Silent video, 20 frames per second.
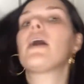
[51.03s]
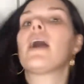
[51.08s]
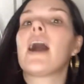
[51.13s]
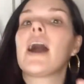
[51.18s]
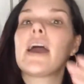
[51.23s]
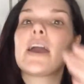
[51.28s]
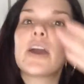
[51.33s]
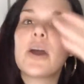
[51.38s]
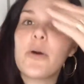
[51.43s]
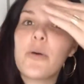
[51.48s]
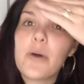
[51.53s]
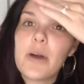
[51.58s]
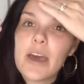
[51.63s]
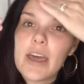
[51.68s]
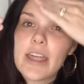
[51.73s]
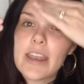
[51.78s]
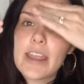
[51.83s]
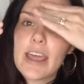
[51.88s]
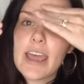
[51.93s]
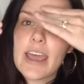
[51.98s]
I go
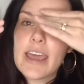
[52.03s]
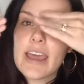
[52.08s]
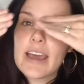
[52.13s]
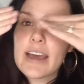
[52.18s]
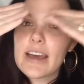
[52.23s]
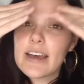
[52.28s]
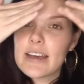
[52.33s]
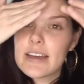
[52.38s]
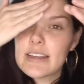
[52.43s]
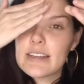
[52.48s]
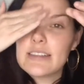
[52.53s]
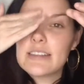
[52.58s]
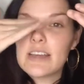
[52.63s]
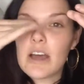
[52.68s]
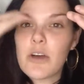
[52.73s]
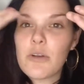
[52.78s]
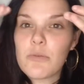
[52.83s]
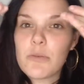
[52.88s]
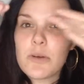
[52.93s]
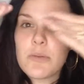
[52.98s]
in a
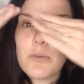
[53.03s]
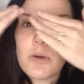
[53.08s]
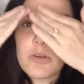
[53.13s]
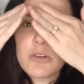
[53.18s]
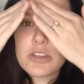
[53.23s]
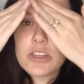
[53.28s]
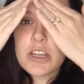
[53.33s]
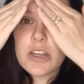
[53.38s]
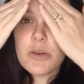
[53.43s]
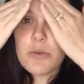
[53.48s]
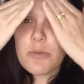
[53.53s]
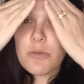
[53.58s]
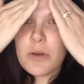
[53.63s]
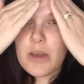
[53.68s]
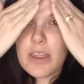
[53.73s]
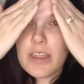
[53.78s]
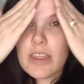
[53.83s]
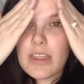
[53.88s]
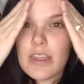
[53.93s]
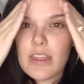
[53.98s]
downward motion
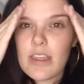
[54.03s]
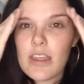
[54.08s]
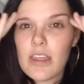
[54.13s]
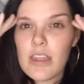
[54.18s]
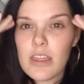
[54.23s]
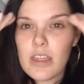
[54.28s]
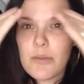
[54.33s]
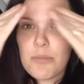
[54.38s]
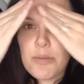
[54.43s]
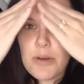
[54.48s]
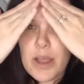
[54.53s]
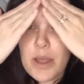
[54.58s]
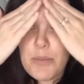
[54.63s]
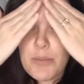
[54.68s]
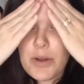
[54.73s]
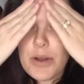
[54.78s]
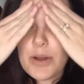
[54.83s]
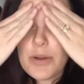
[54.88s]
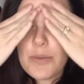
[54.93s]
with the primer.